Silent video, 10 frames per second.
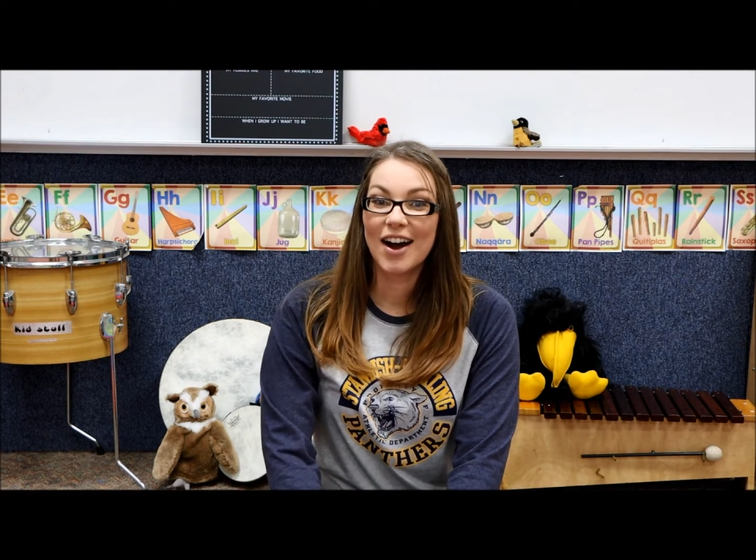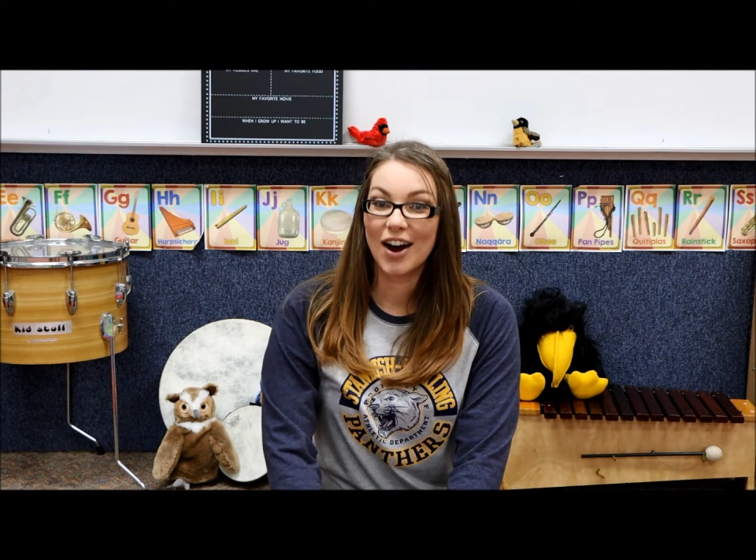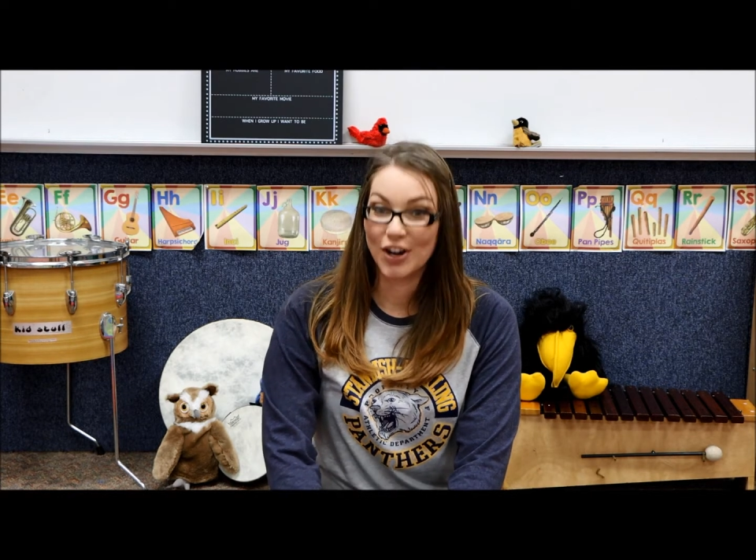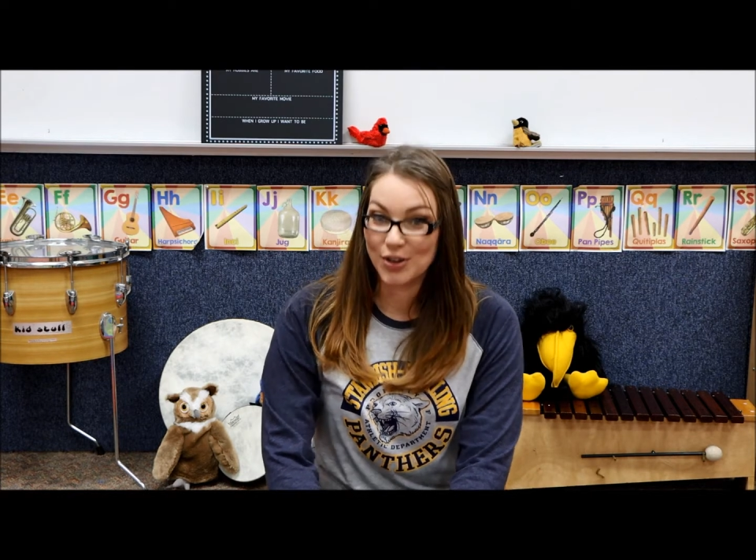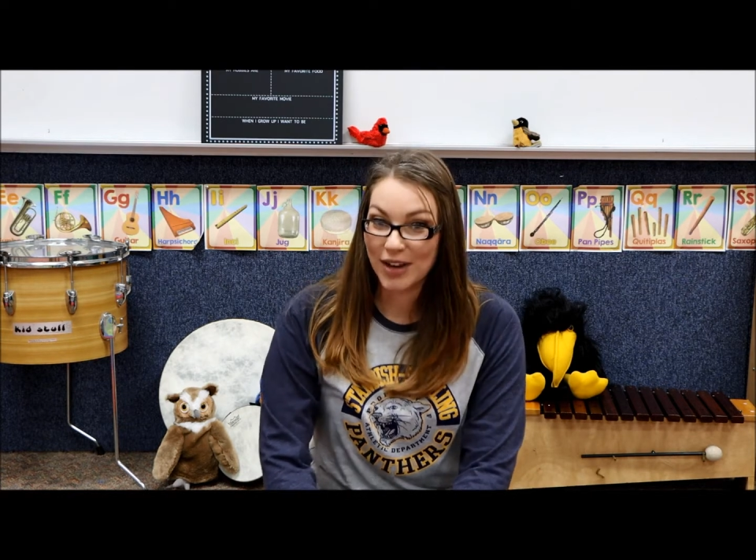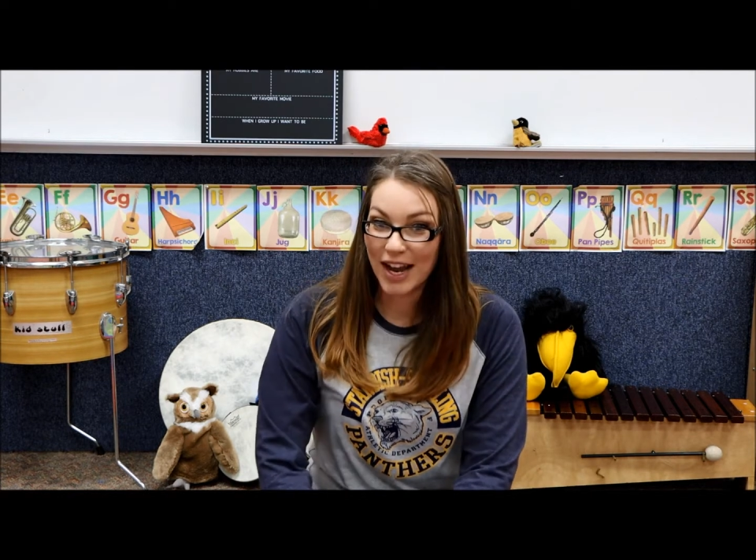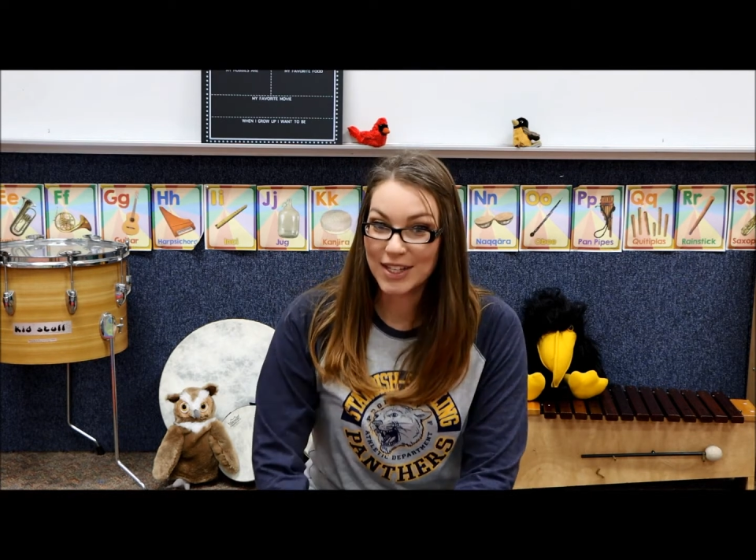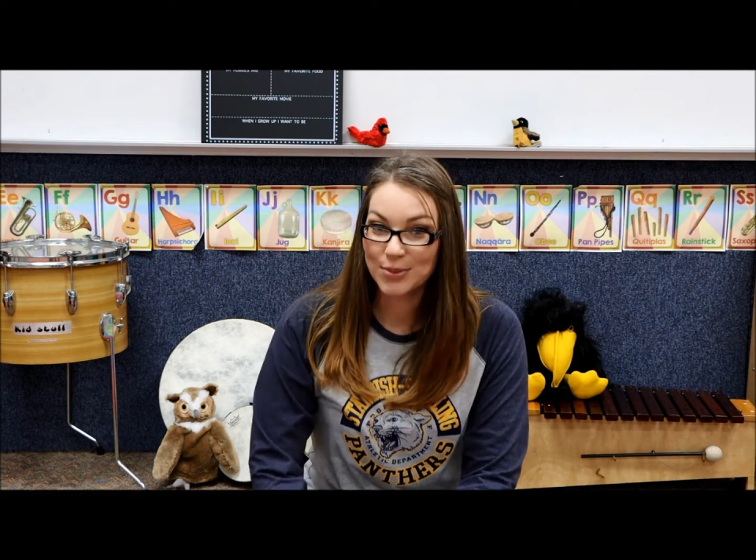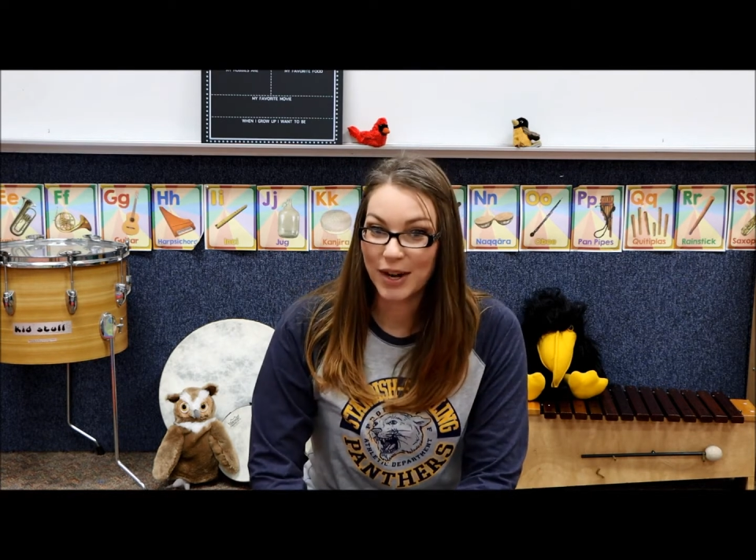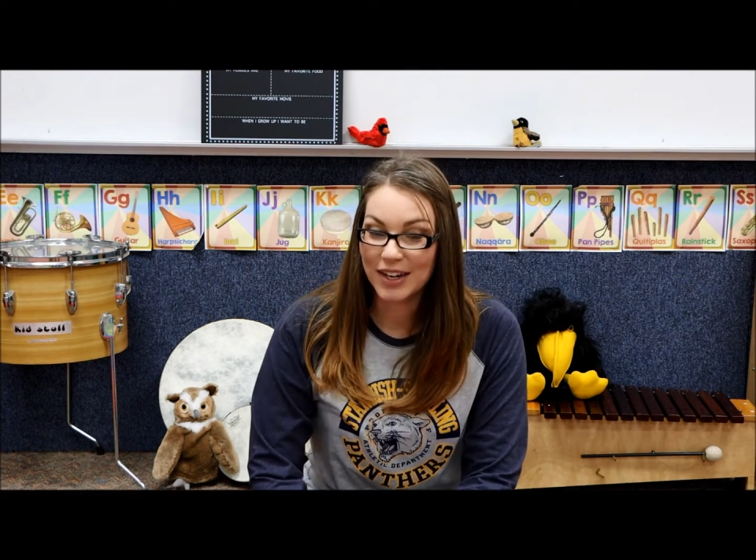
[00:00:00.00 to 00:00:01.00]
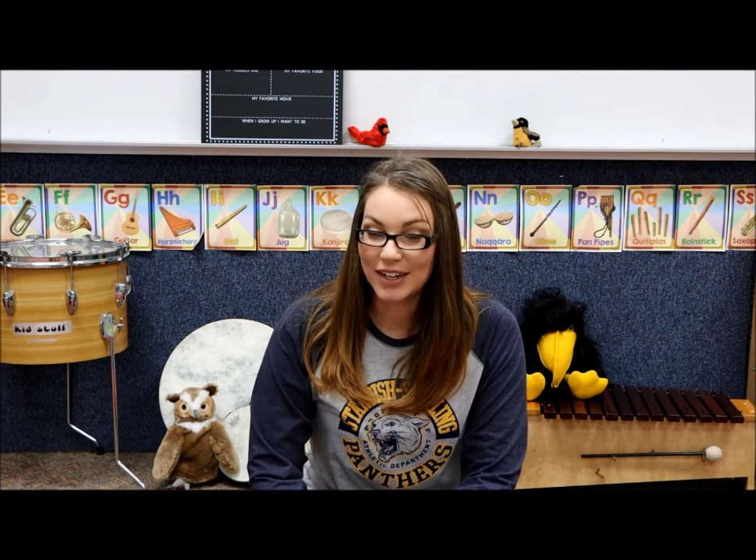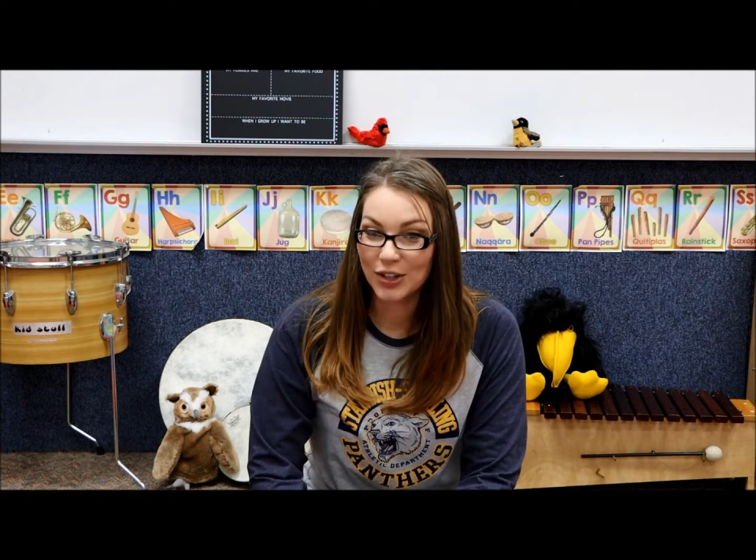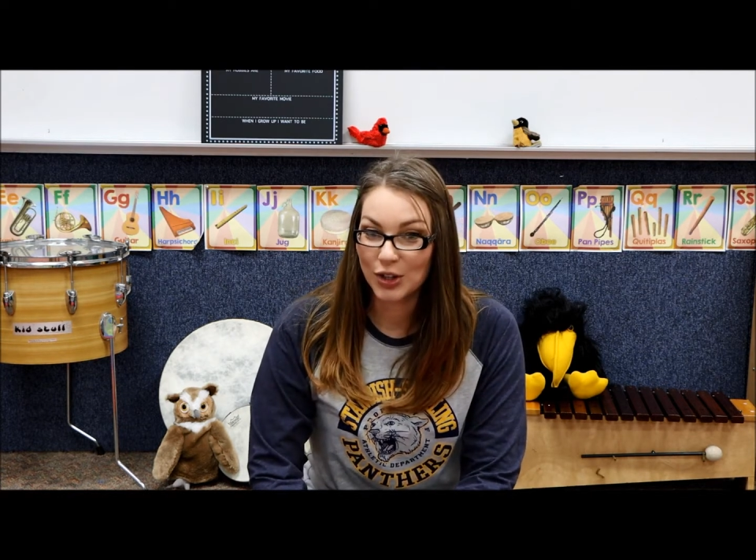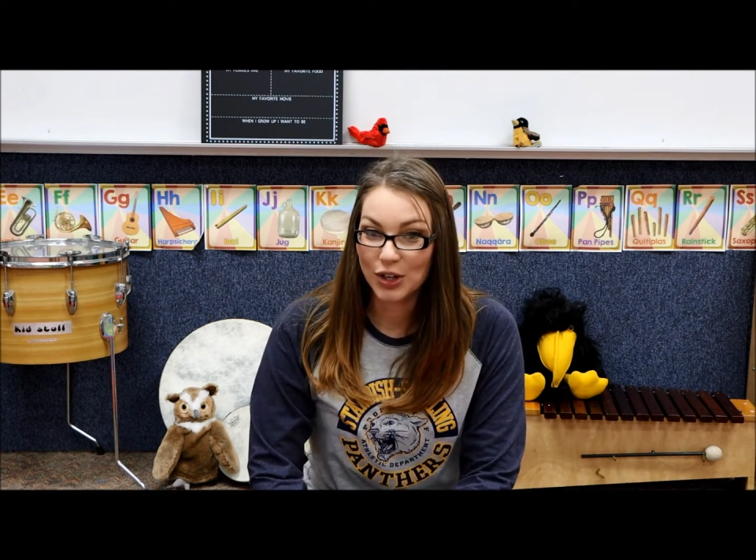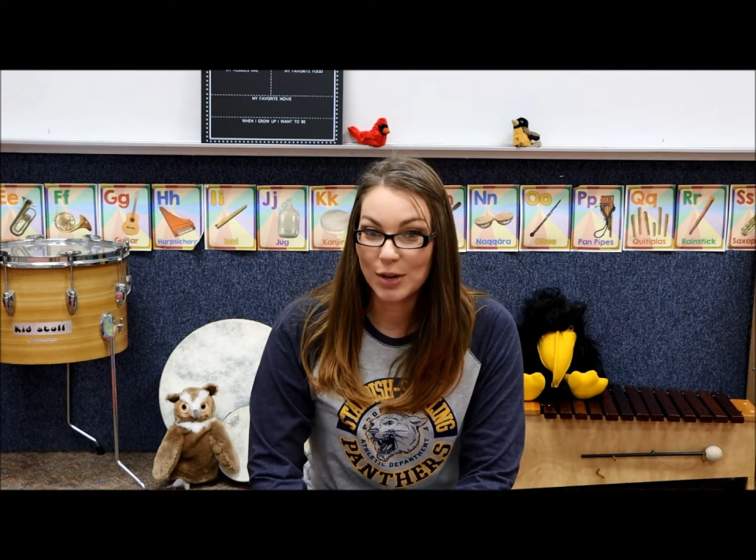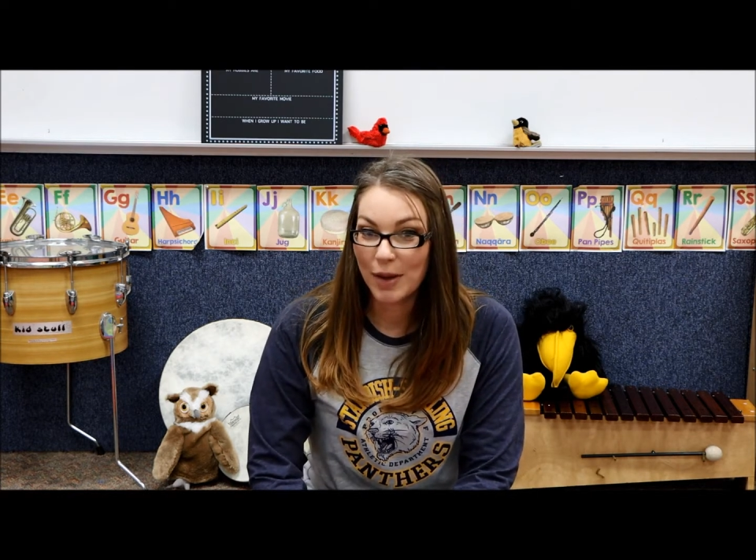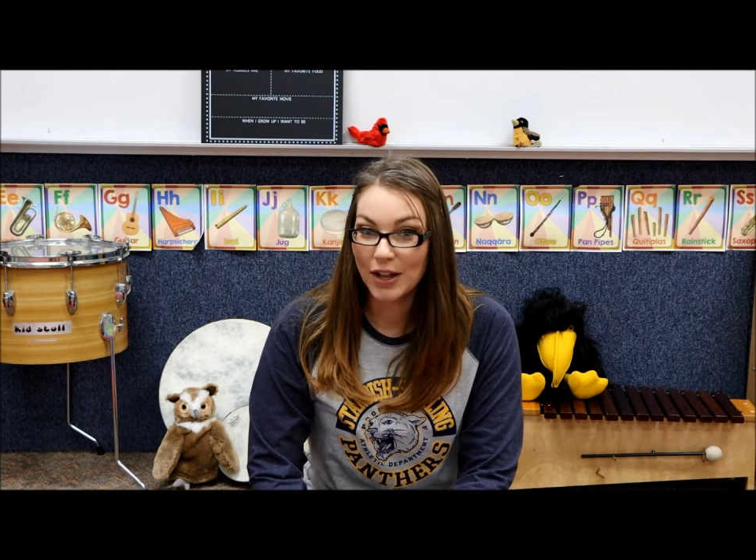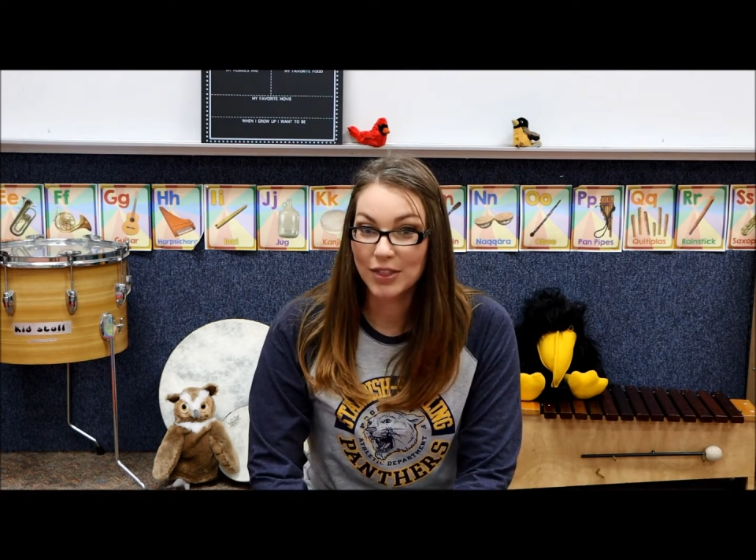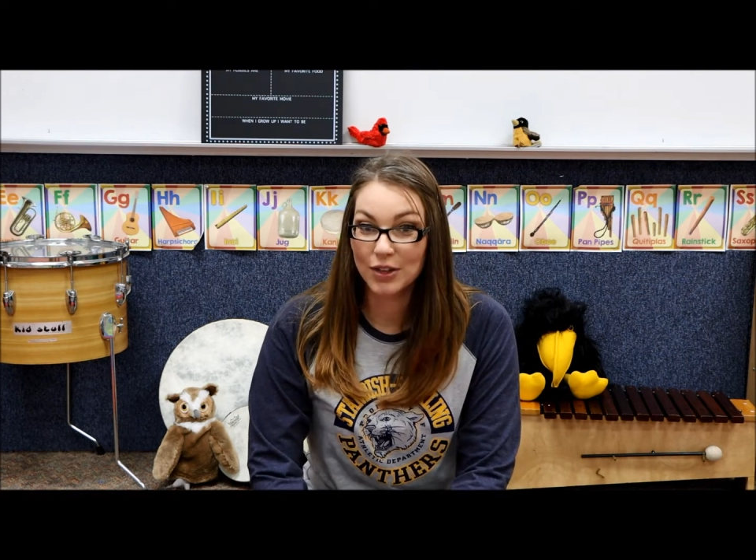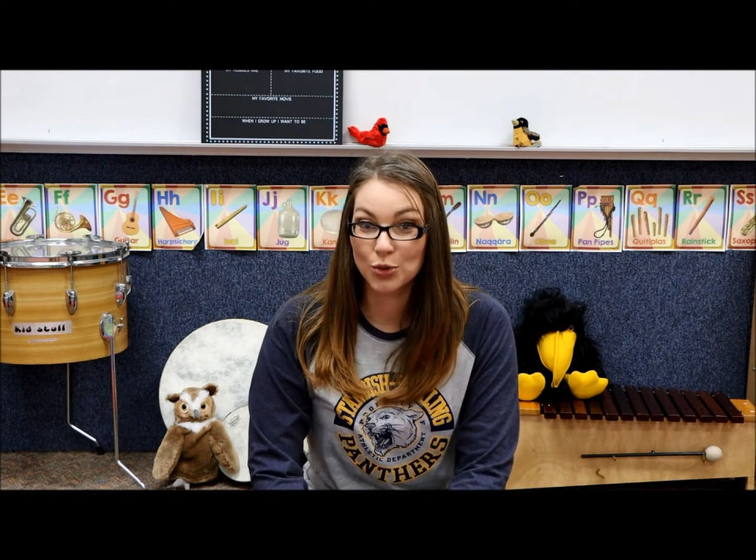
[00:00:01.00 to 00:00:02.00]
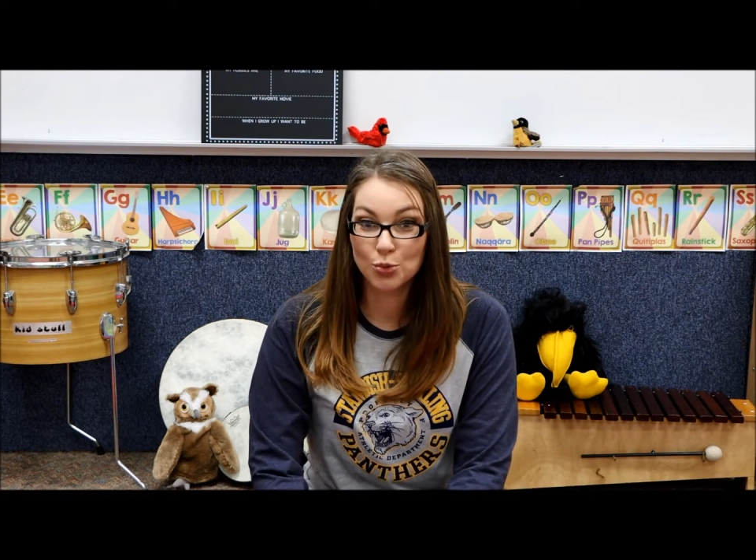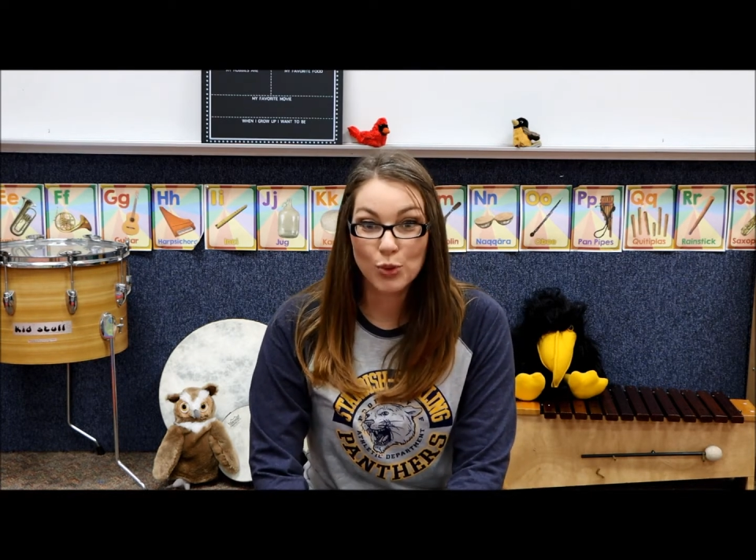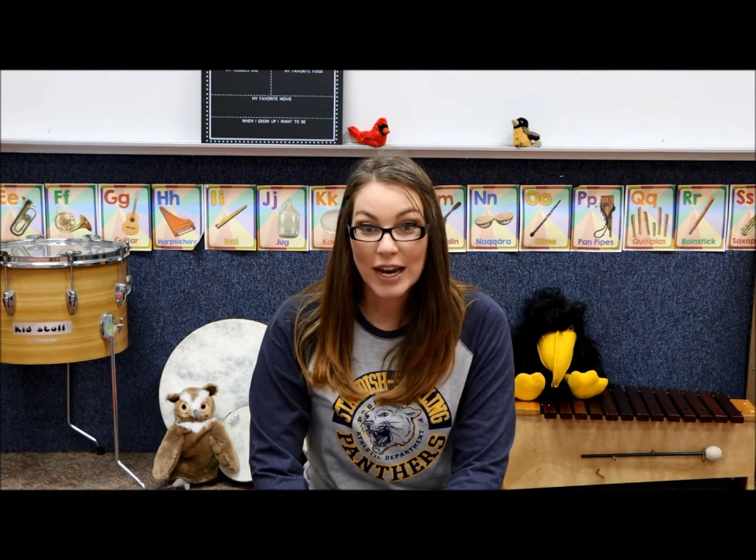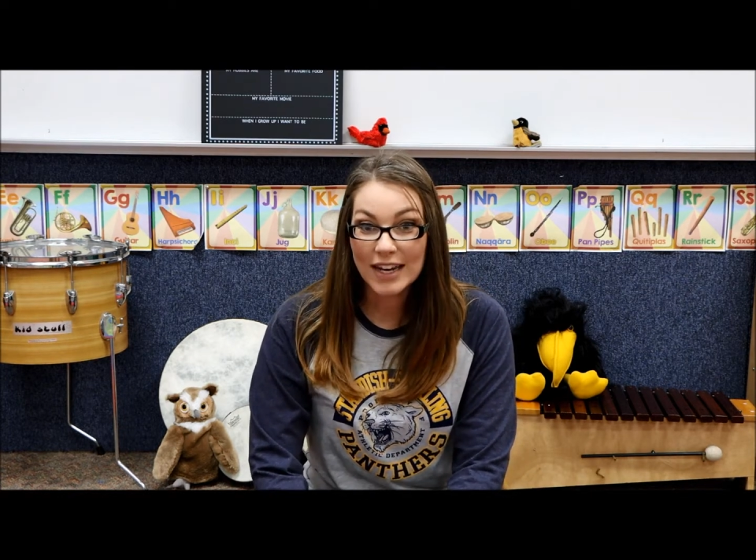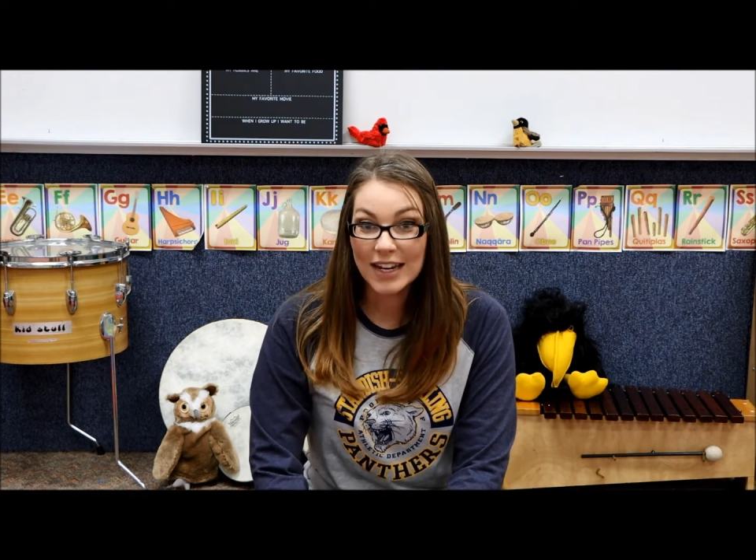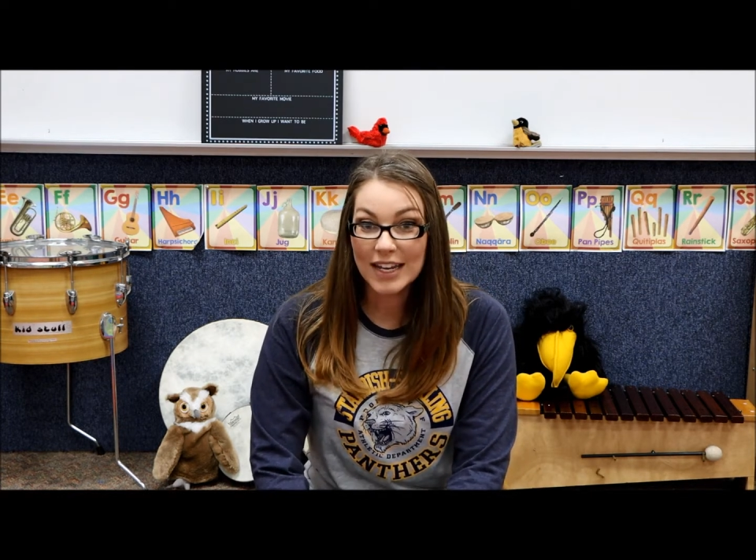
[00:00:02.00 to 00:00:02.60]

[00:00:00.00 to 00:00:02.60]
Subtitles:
Are you guys ready to learn about the great